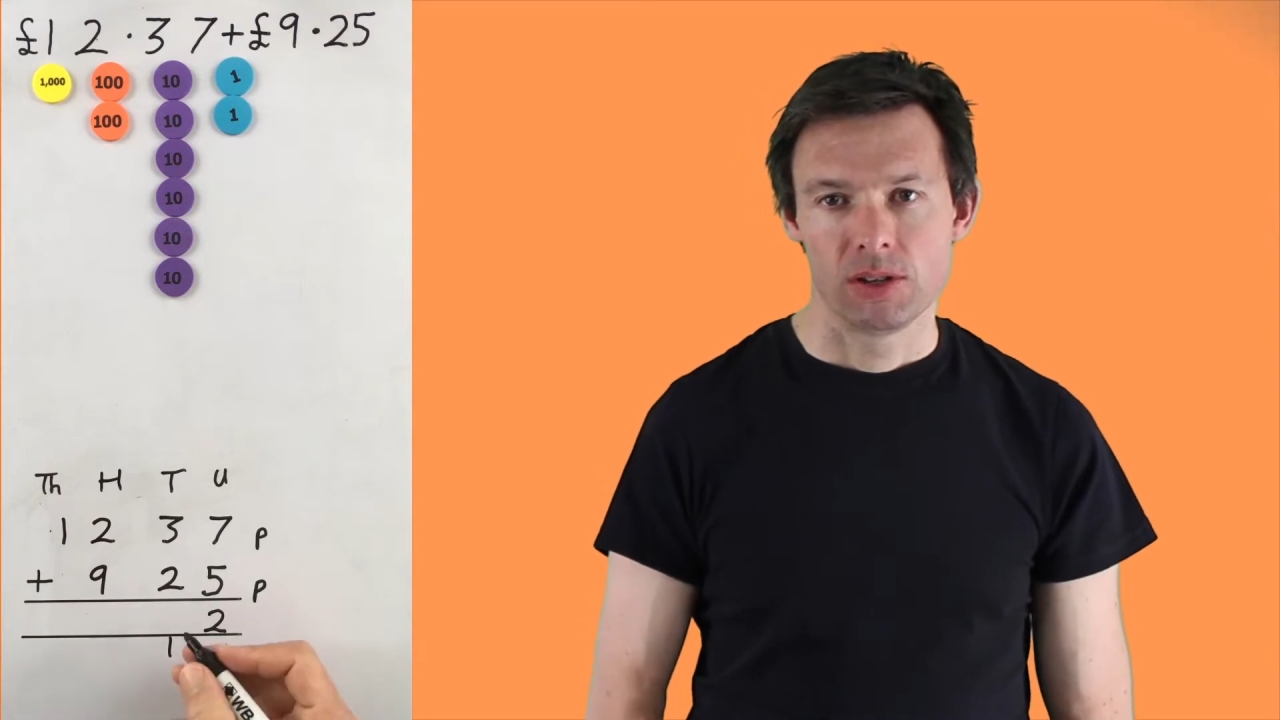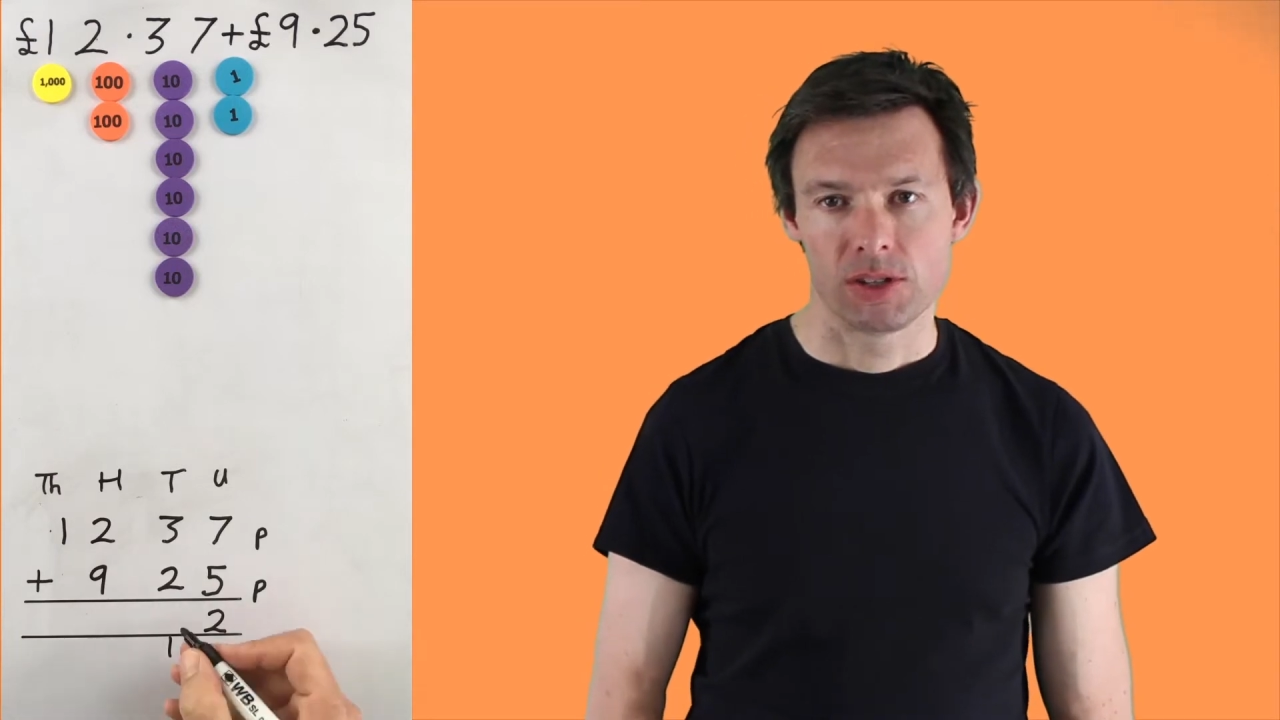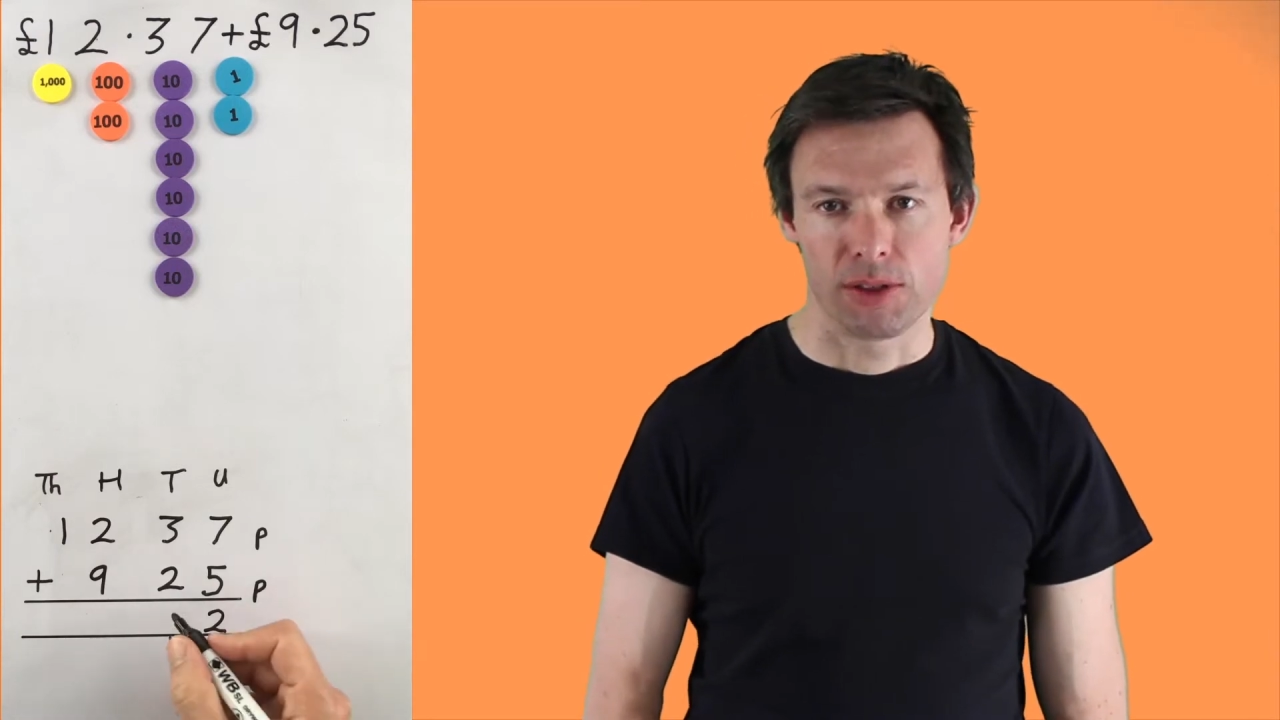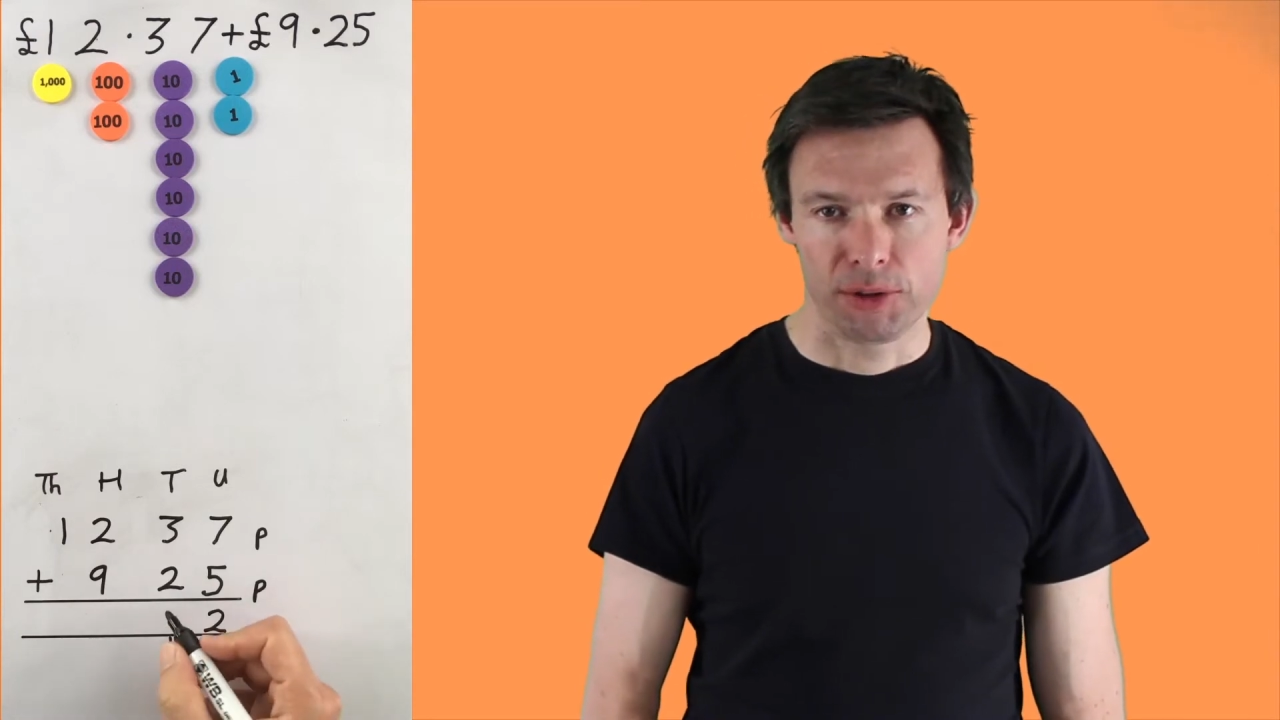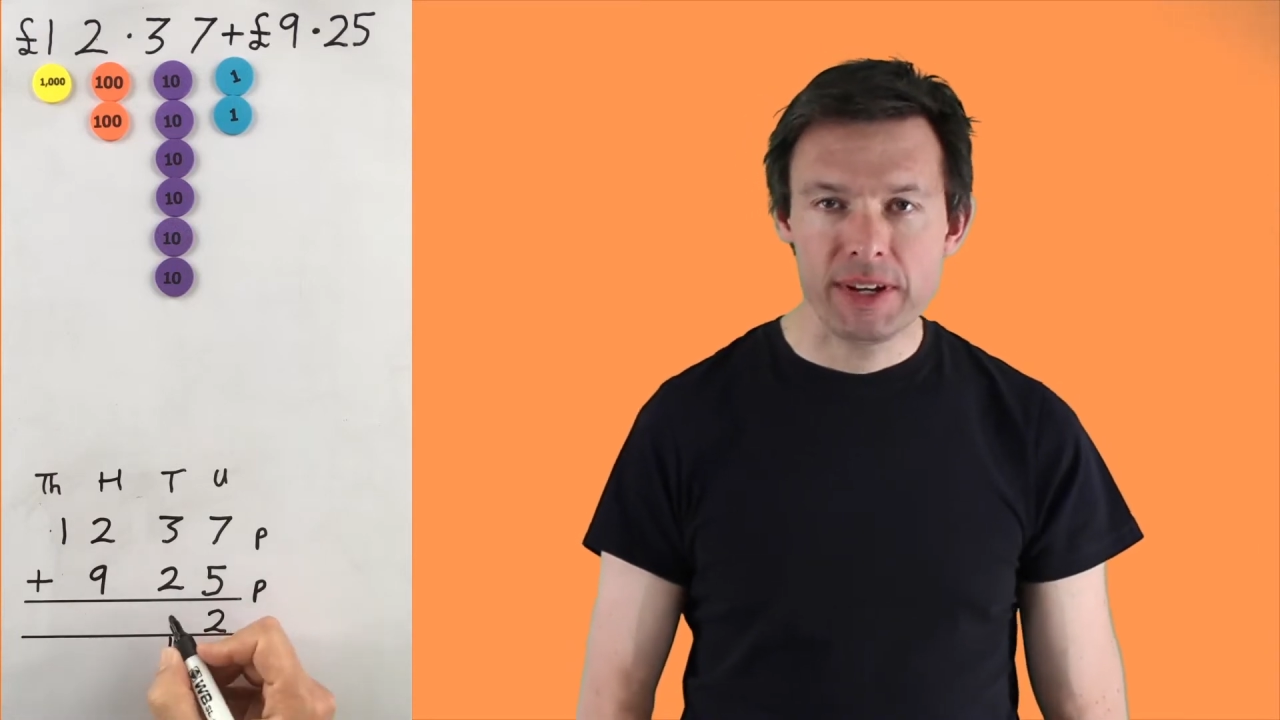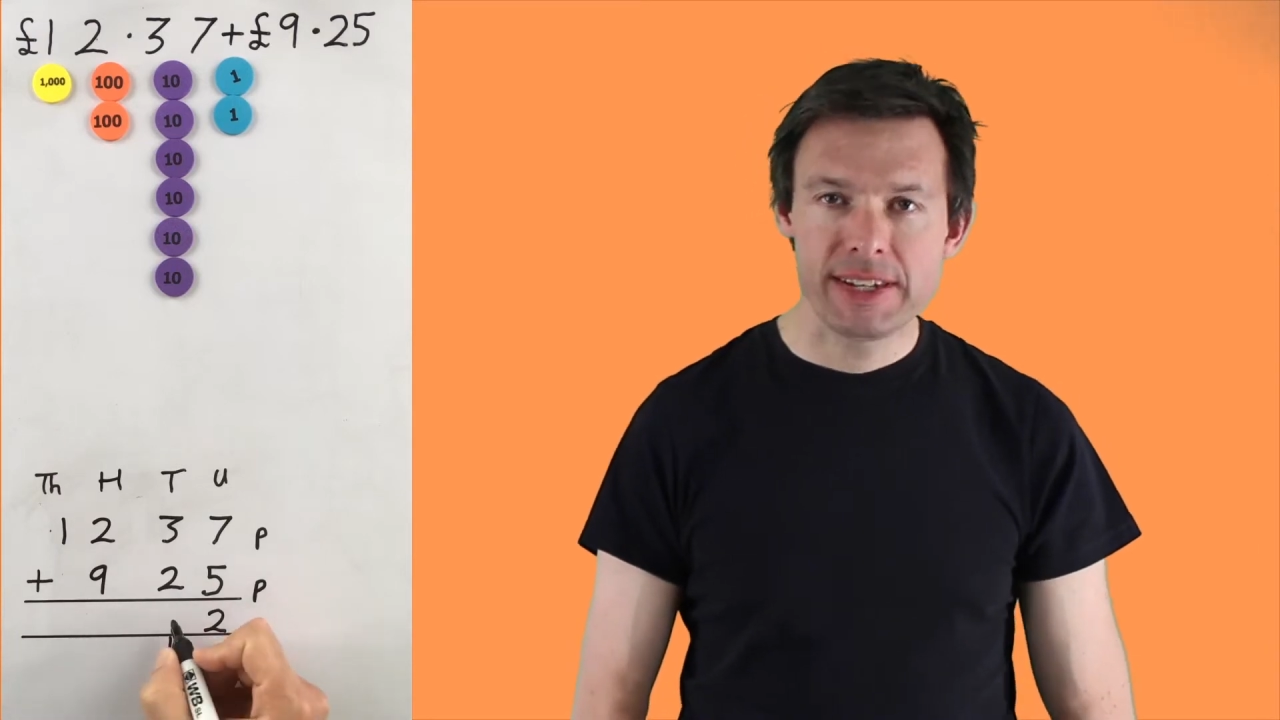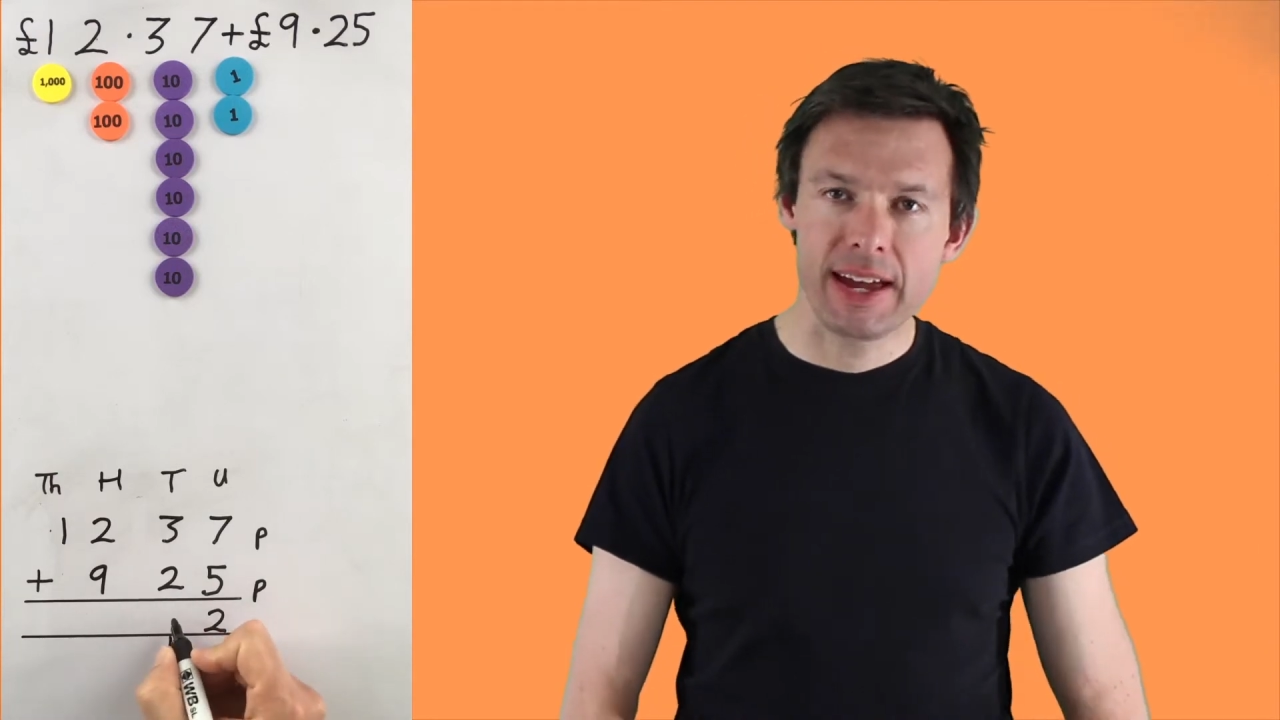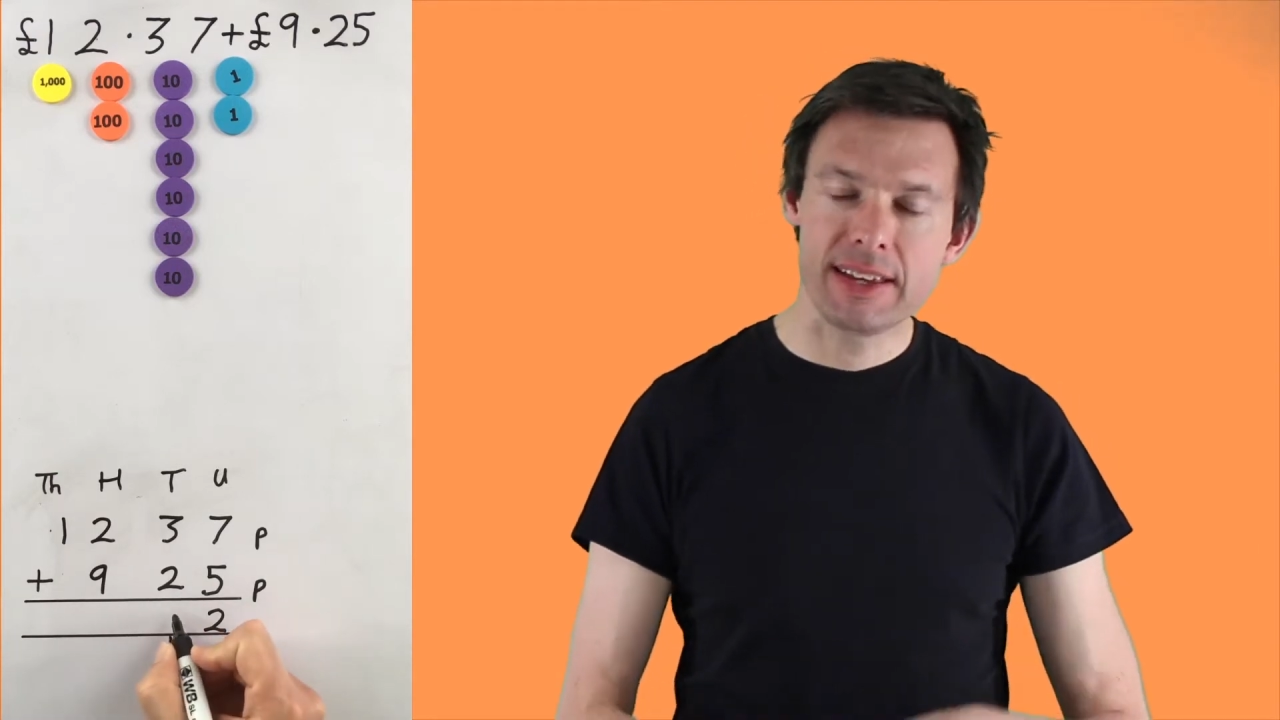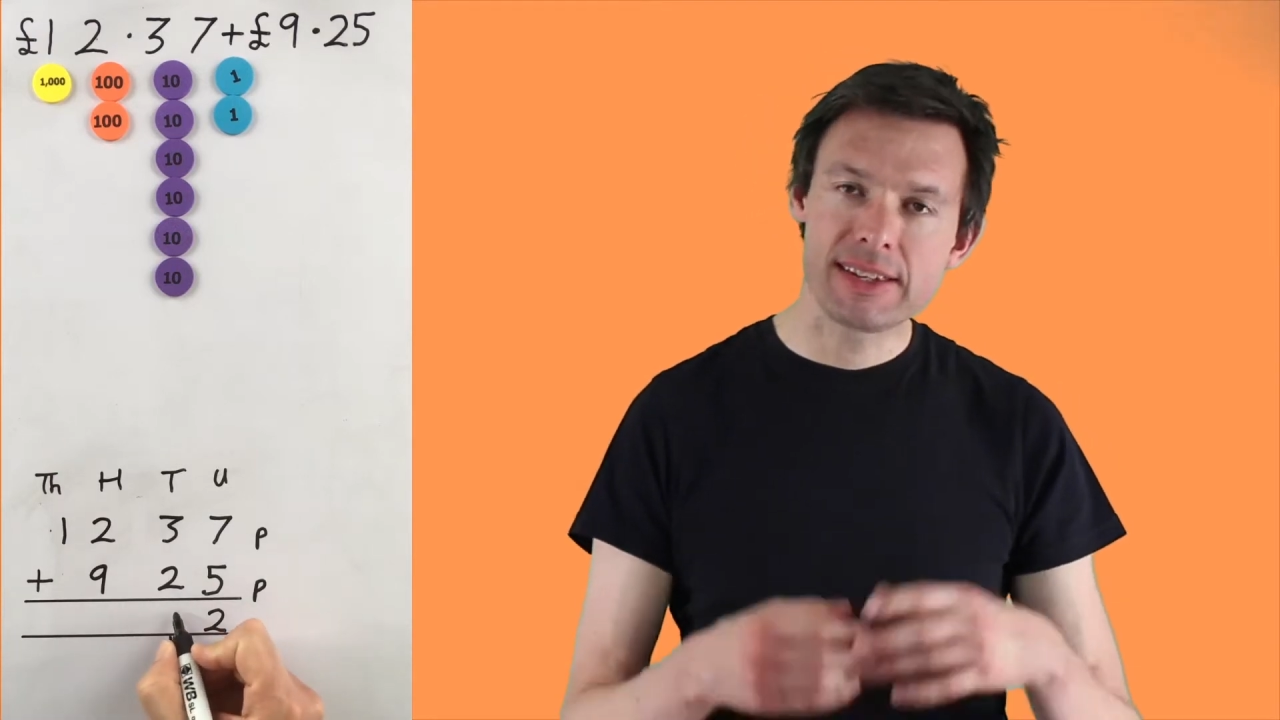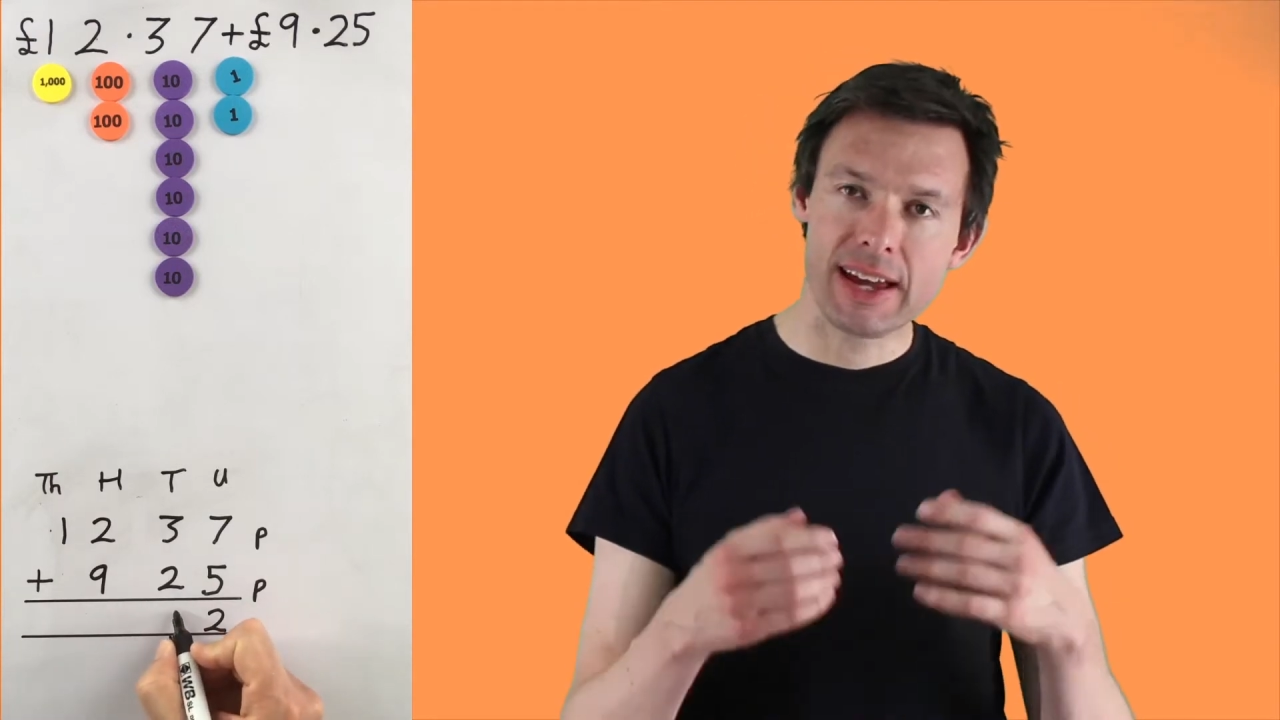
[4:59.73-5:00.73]
So 3
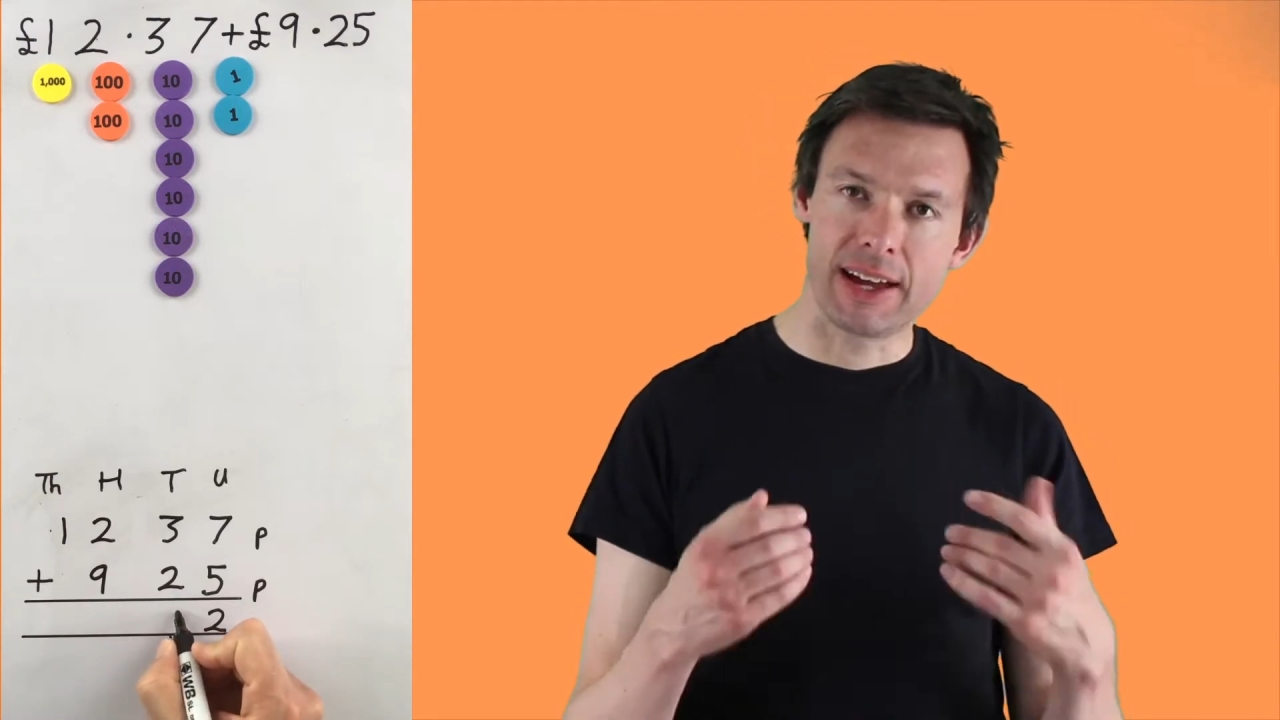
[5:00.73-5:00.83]
tens,